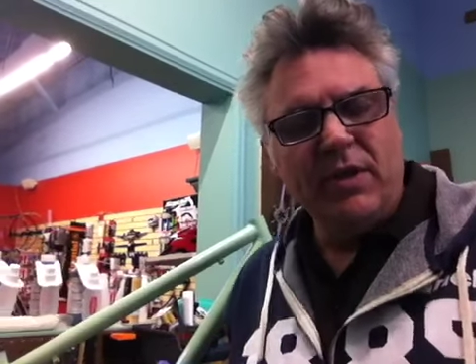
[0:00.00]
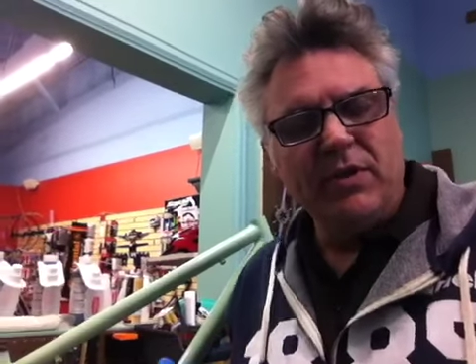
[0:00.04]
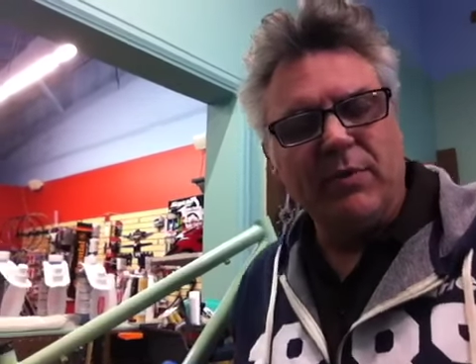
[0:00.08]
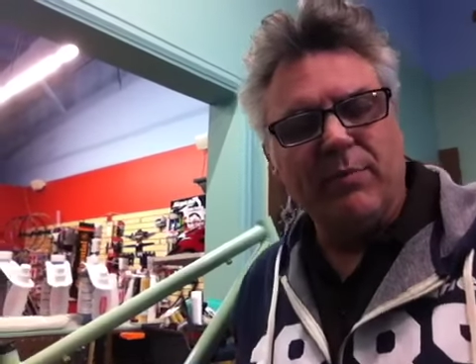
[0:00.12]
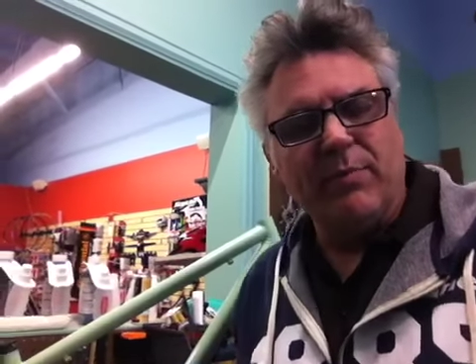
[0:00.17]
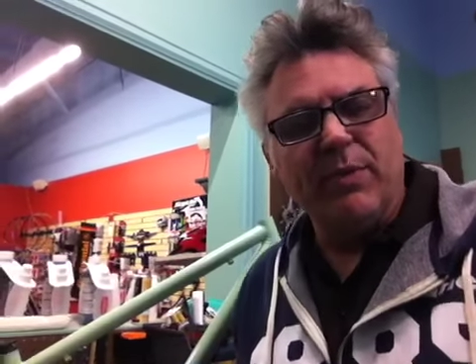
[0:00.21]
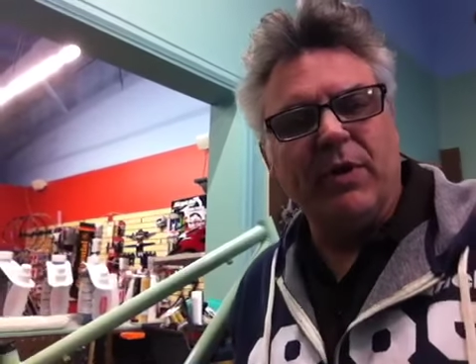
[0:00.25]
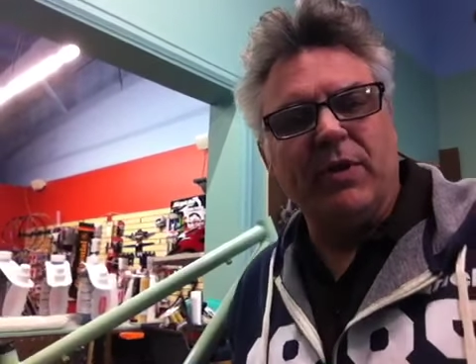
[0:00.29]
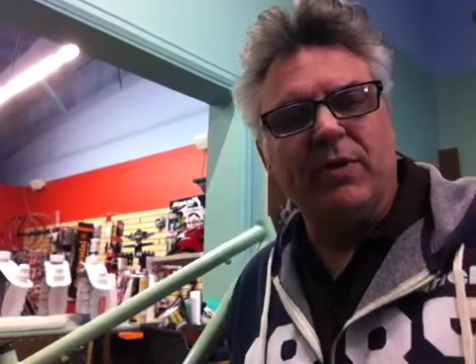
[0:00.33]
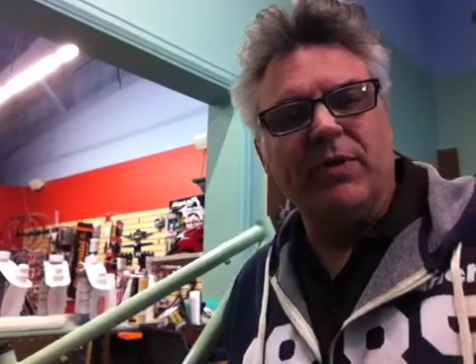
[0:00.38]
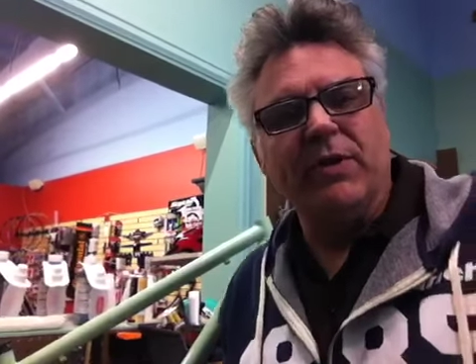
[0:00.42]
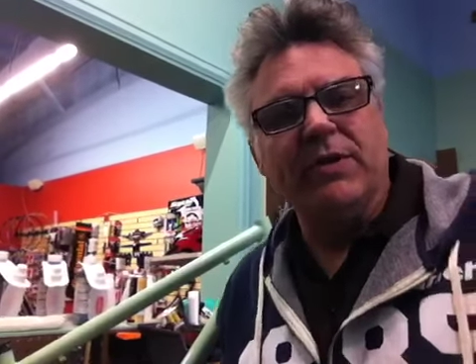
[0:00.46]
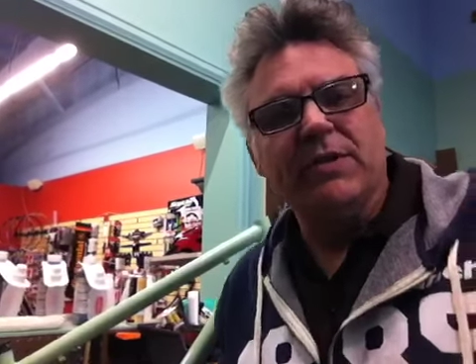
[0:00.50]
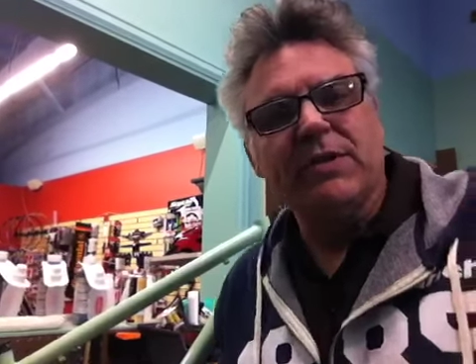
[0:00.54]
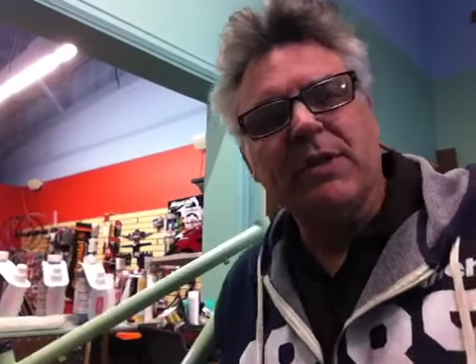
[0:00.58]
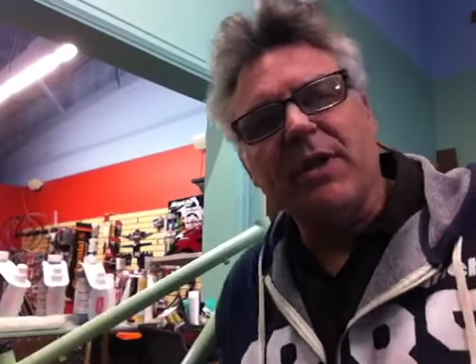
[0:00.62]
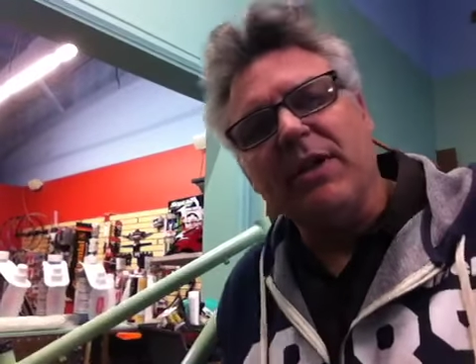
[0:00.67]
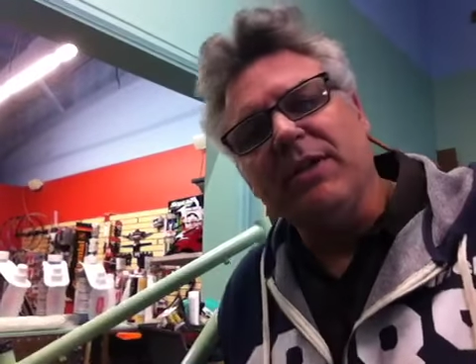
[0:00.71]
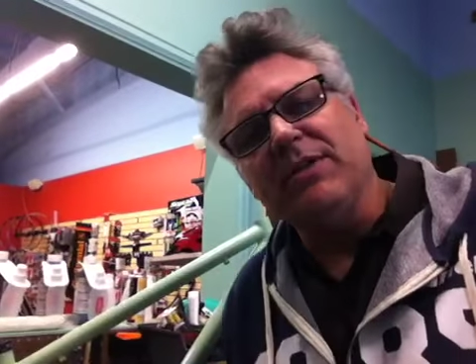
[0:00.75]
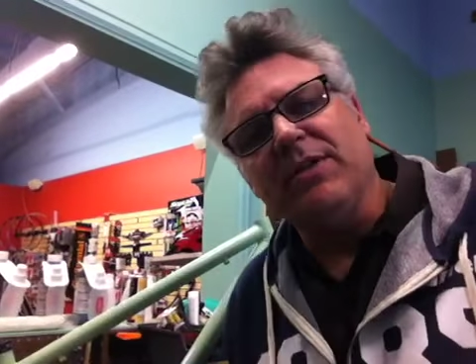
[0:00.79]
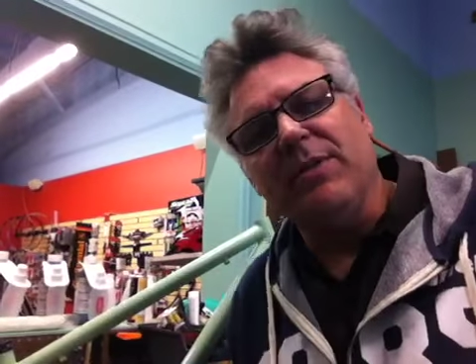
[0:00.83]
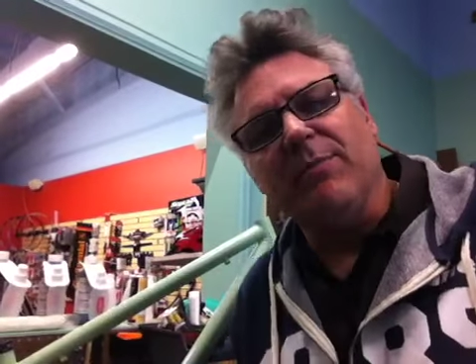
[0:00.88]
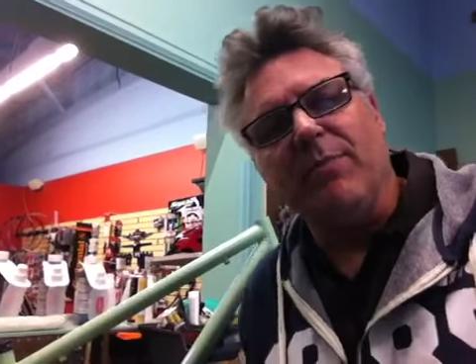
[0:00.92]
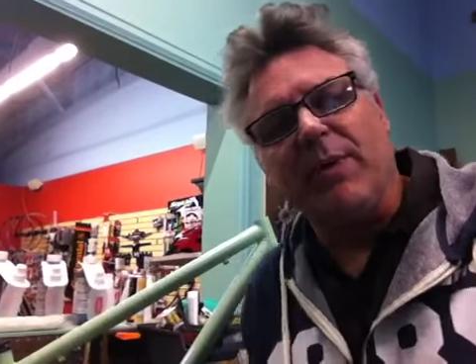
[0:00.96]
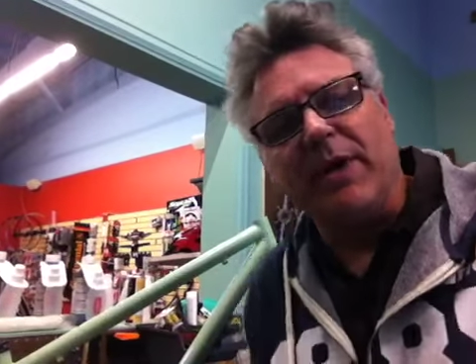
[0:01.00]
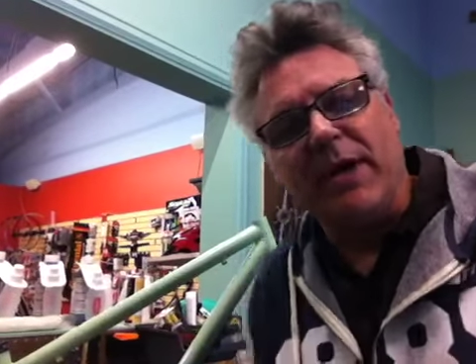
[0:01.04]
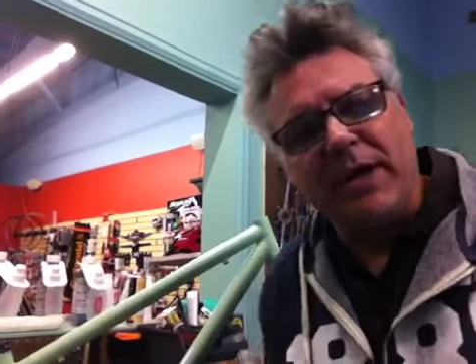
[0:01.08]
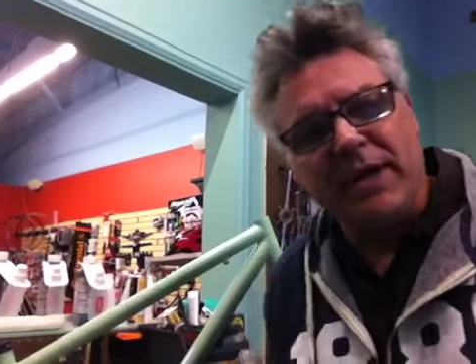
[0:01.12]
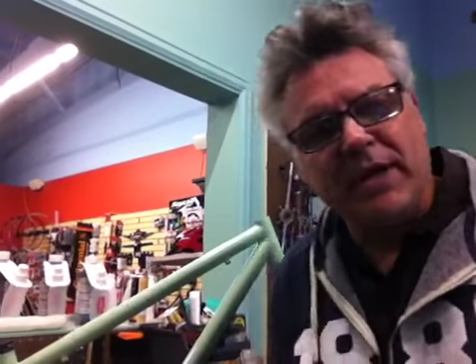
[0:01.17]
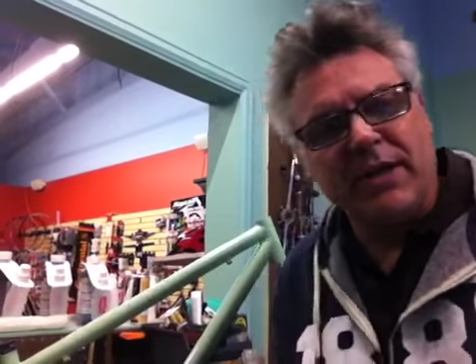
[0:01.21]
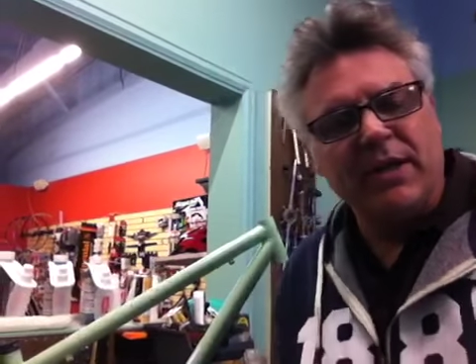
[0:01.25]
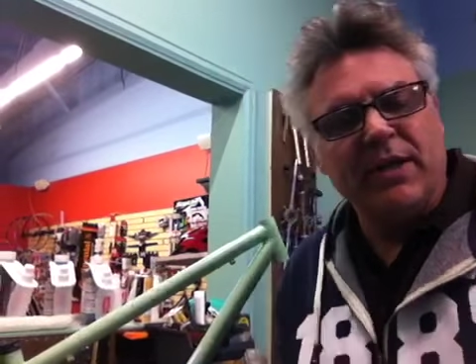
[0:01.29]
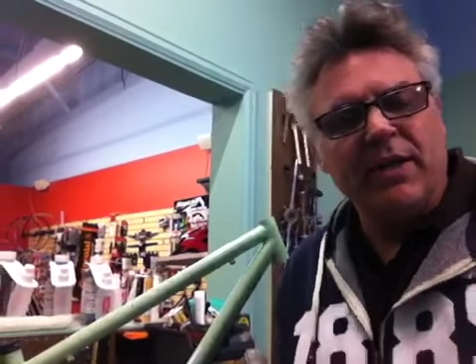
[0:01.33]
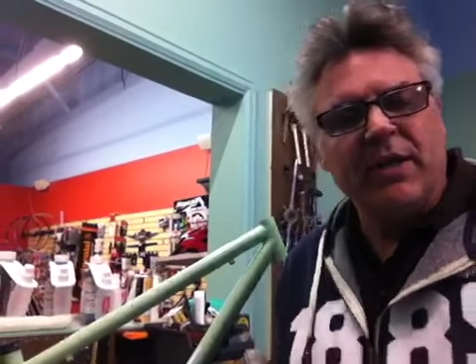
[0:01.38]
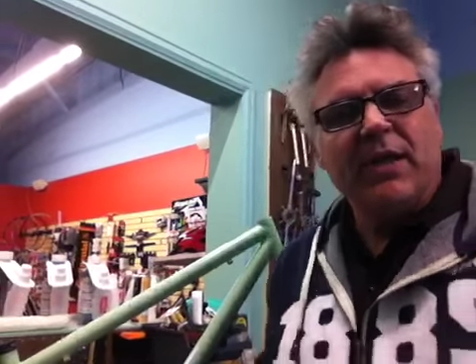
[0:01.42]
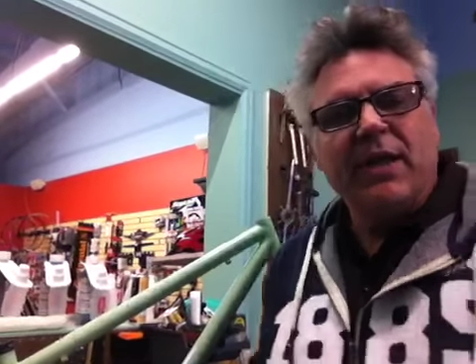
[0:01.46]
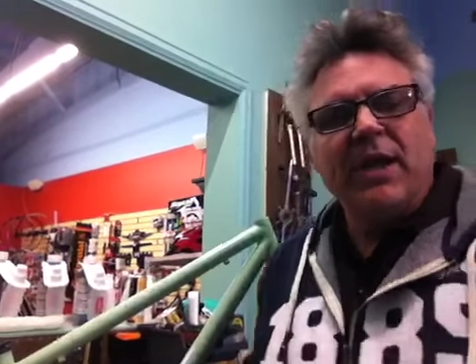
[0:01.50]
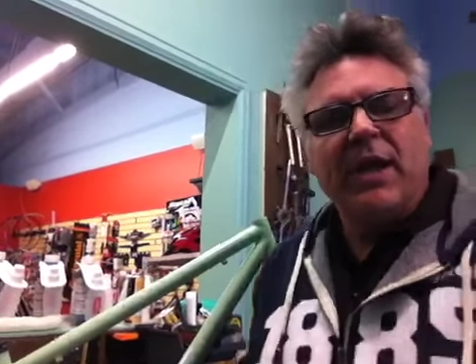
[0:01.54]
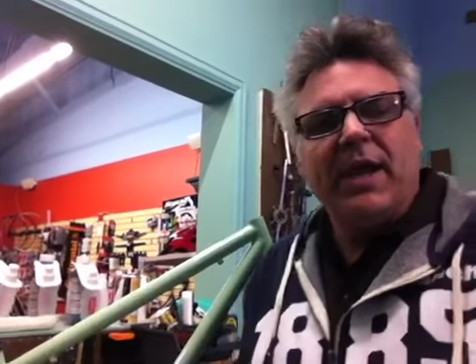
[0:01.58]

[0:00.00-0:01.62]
to build this custom bike